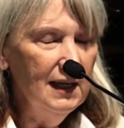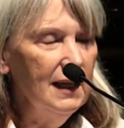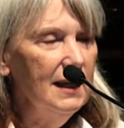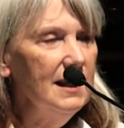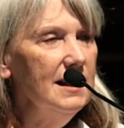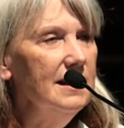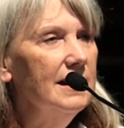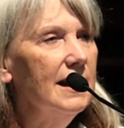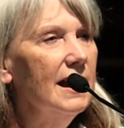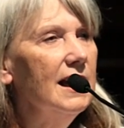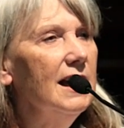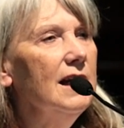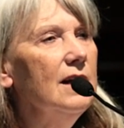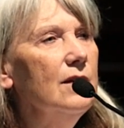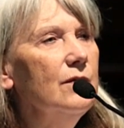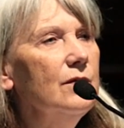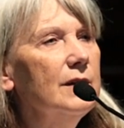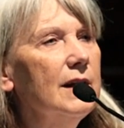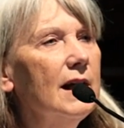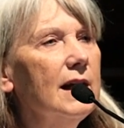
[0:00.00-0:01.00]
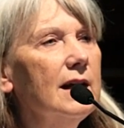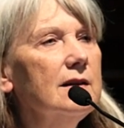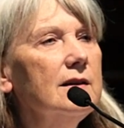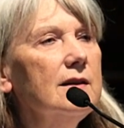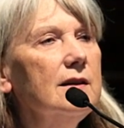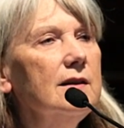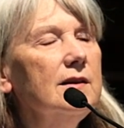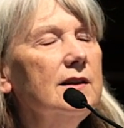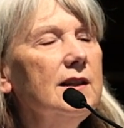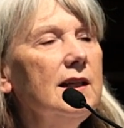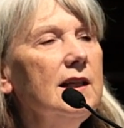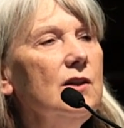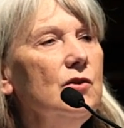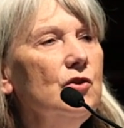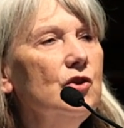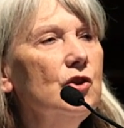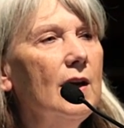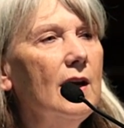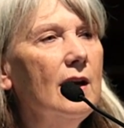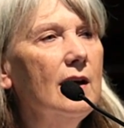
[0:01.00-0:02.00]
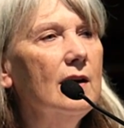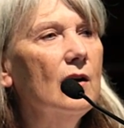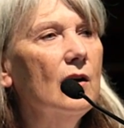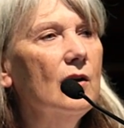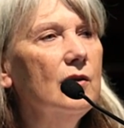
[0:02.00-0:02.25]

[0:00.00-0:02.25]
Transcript: He gave that teaching